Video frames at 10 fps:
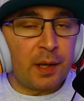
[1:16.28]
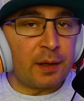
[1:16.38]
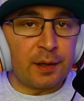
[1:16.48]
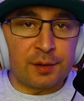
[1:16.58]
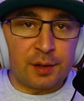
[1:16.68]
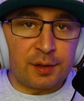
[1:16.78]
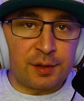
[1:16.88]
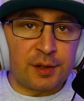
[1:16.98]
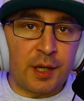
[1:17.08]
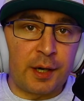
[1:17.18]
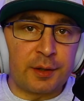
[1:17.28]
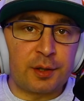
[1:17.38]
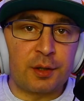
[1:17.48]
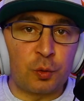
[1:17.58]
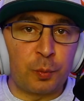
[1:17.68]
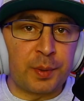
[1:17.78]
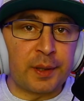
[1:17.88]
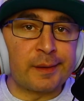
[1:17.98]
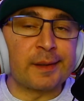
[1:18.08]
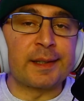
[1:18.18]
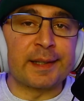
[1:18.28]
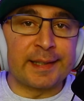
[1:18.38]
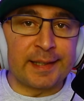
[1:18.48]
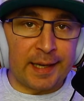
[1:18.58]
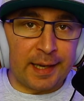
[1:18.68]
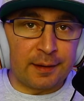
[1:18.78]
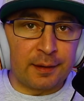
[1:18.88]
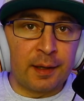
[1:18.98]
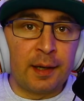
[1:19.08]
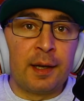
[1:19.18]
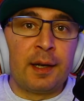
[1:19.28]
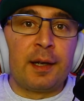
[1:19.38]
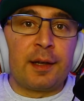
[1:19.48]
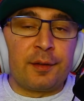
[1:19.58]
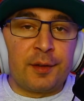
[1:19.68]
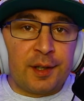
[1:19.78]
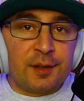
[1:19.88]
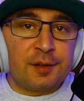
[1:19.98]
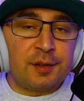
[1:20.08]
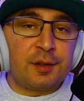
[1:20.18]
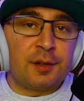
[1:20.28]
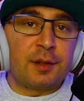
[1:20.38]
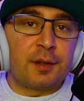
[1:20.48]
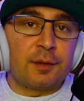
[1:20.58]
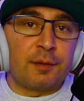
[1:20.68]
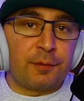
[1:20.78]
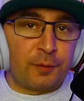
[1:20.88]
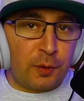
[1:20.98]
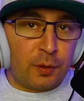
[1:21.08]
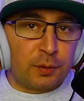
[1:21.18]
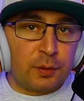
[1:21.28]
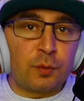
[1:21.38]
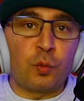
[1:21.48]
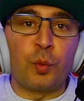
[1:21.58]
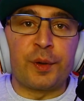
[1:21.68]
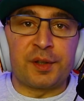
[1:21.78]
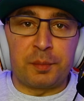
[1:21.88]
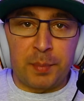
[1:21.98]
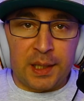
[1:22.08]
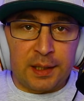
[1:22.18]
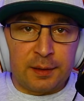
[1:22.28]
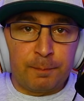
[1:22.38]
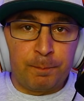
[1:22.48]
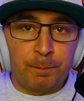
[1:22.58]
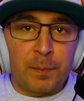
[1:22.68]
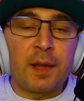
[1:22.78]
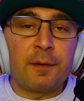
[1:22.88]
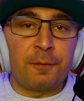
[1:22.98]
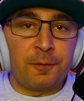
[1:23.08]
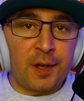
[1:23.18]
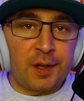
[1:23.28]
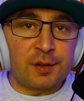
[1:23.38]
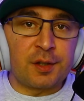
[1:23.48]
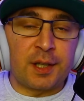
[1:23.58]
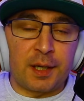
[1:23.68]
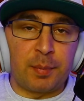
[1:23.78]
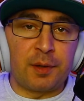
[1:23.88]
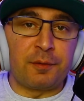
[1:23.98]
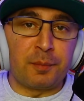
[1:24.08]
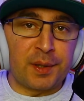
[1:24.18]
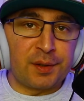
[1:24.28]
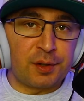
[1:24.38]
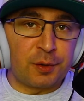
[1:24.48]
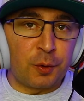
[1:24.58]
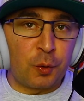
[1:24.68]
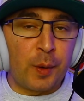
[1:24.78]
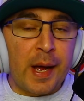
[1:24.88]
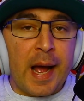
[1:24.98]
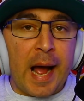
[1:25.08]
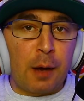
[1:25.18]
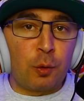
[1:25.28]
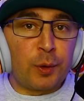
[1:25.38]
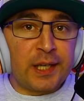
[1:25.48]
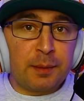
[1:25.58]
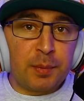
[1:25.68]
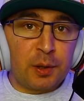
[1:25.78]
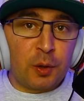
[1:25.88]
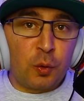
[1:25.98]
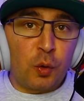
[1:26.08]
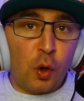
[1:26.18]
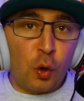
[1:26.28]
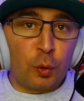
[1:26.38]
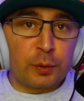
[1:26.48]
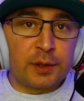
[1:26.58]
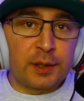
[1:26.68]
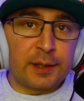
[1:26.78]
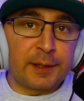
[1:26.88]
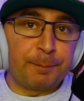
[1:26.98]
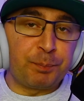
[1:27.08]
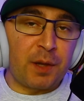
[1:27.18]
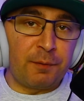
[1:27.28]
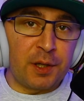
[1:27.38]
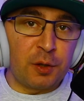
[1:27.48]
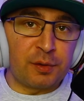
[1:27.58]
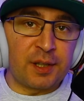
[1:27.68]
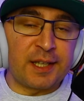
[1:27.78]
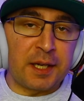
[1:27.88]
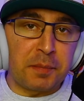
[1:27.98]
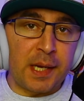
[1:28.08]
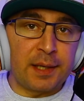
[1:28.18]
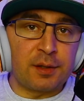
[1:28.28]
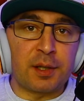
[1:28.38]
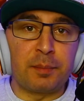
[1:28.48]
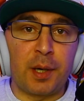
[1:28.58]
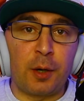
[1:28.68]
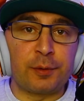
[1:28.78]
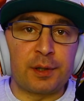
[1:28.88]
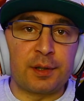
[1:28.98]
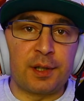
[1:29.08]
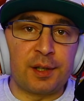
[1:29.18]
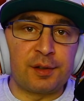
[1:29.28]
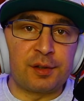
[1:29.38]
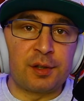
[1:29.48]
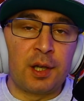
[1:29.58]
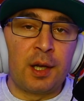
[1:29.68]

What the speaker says: it's start to peel again. This phone was being fixed a couple of months ago. I will link below all the videos that I made about this